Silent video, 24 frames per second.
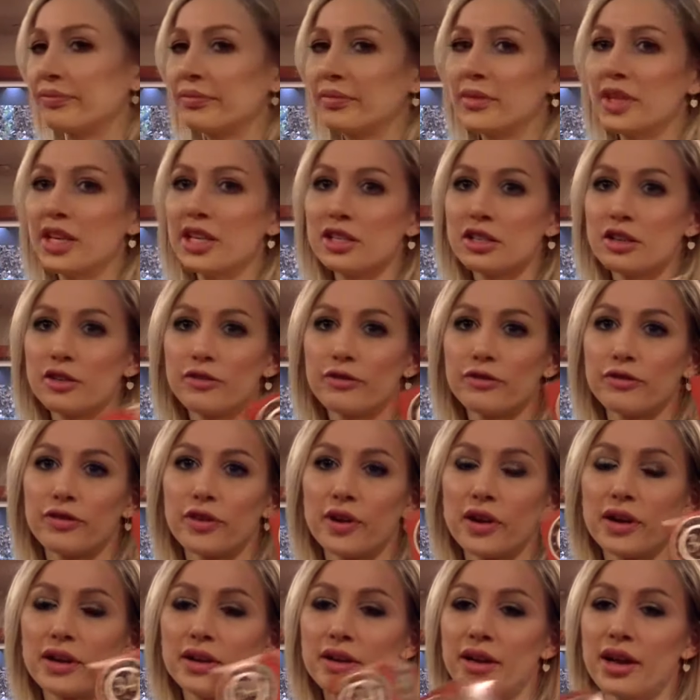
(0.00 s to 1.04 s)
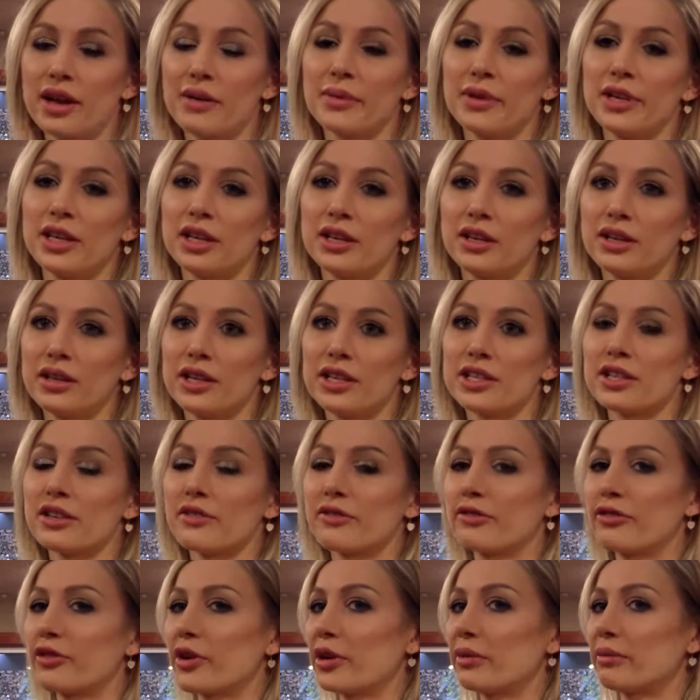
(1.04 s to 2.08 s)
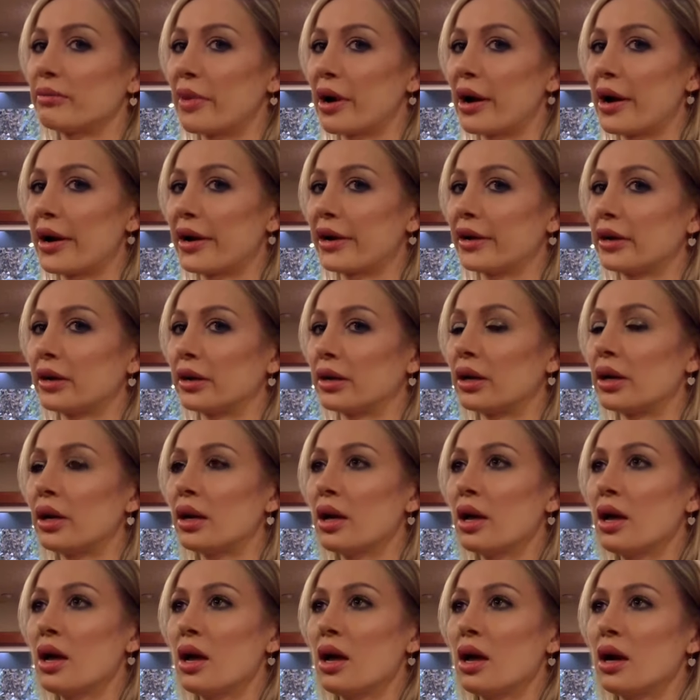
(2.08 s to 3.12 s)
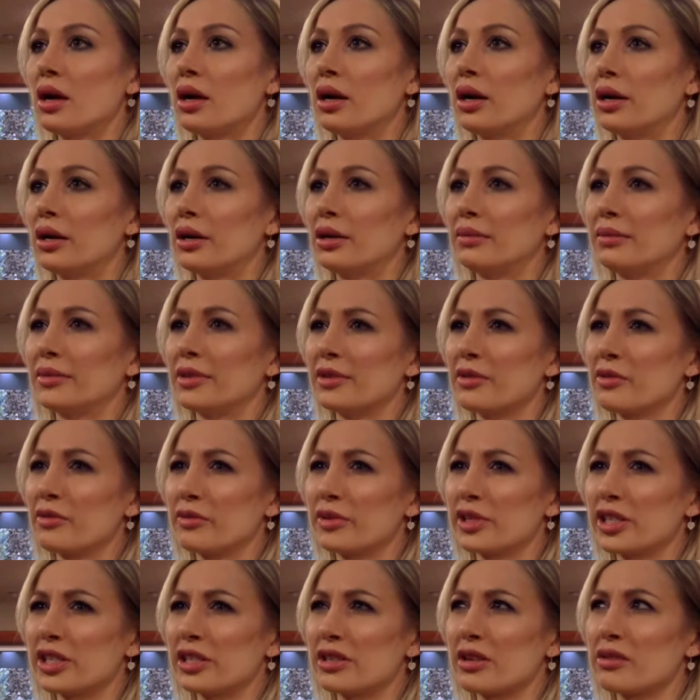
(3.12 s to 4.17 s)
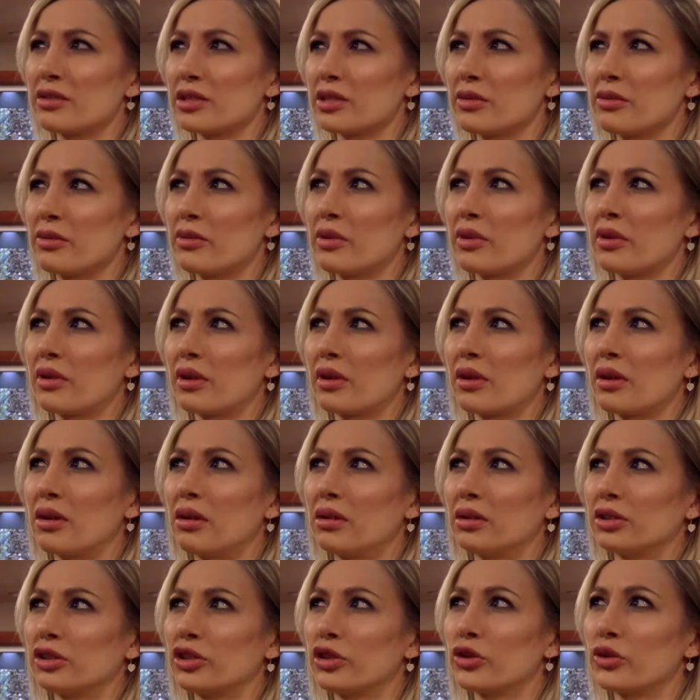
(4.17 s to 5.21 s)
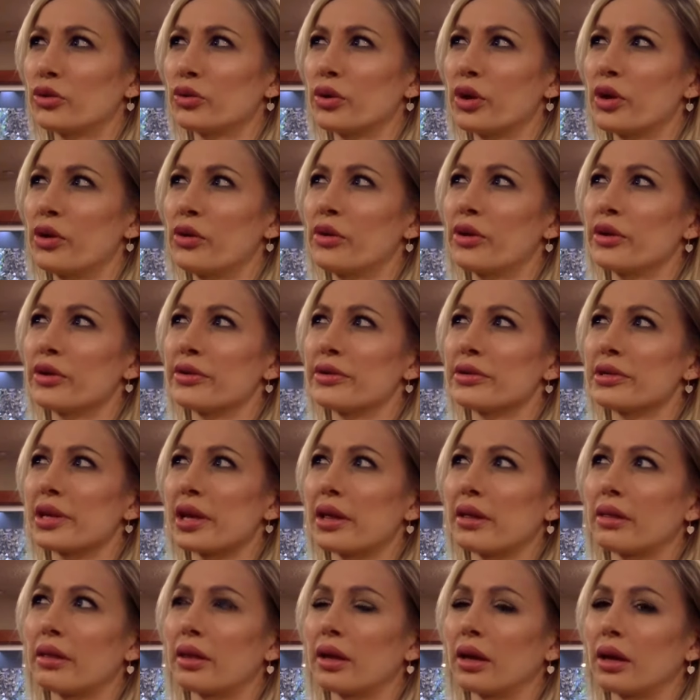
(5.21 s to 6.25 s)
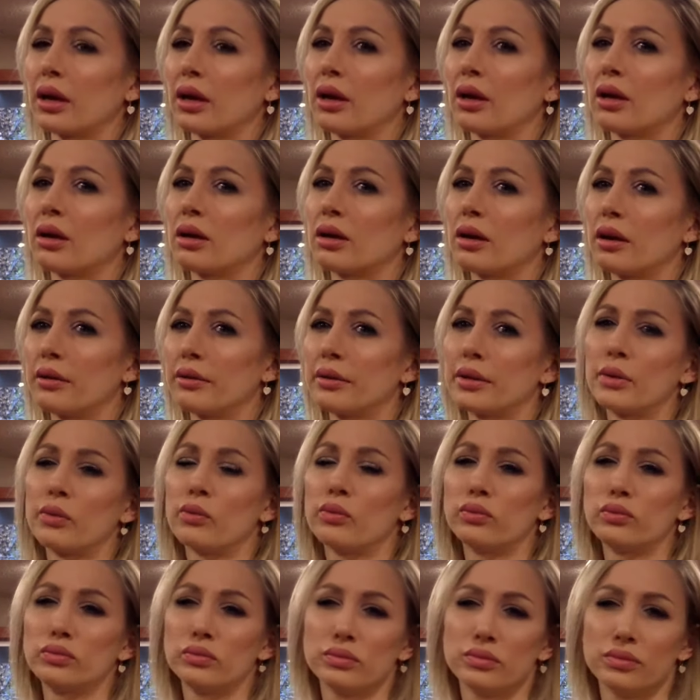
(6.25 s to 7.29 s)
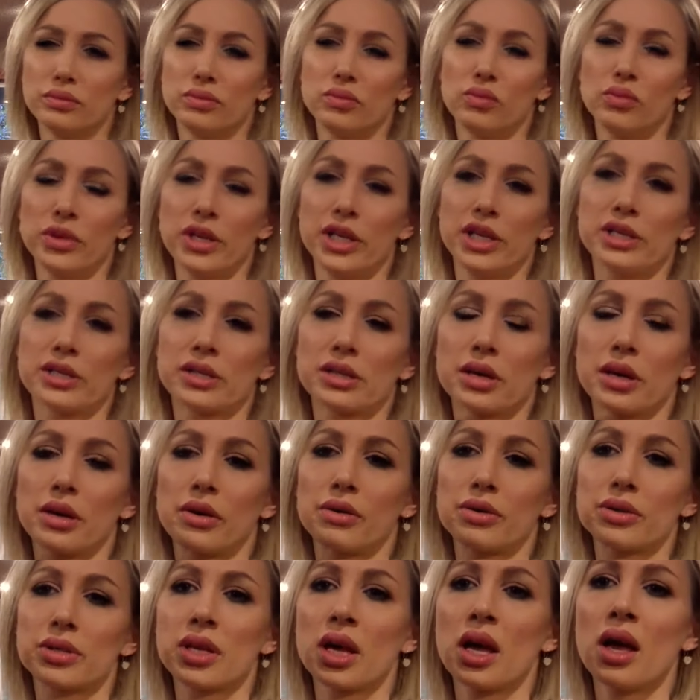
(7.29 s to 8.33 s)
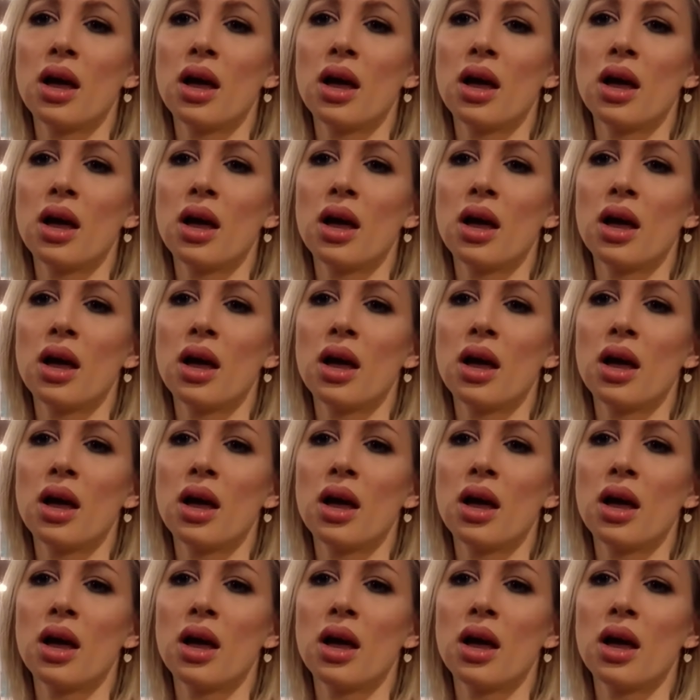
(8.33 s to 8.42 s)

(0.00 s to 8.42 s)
These are fun. I've been getting these at Fred Meyer, which is also called Kroger's, I think, on the East Coast.